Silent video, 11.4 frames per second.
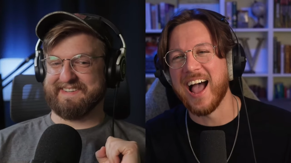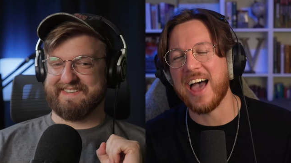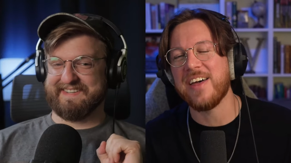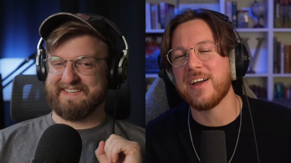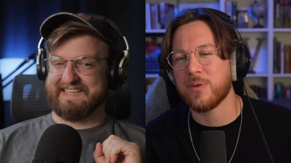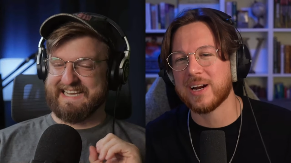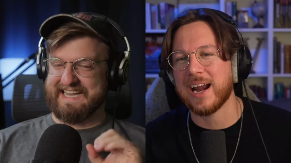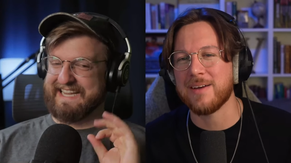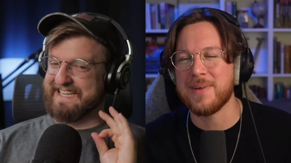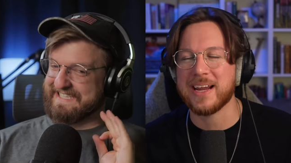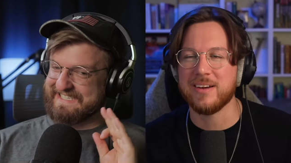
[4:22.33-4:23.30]
Speaker 1: I think we're kind of
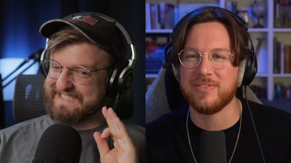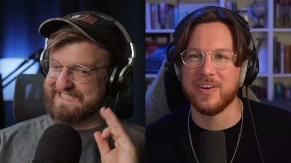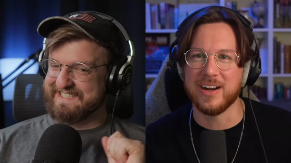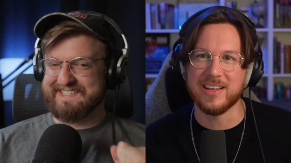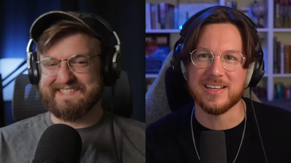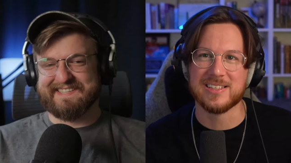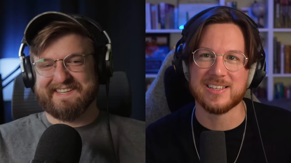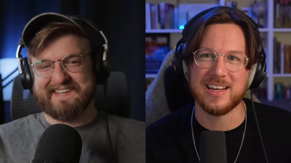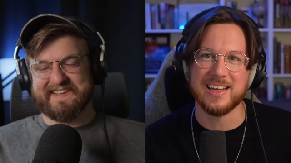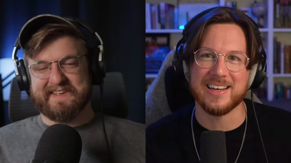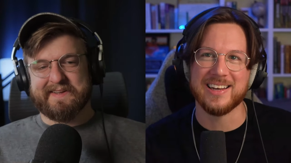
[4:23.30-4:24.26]
making fun of this,
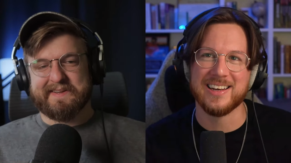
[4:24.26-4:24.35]
and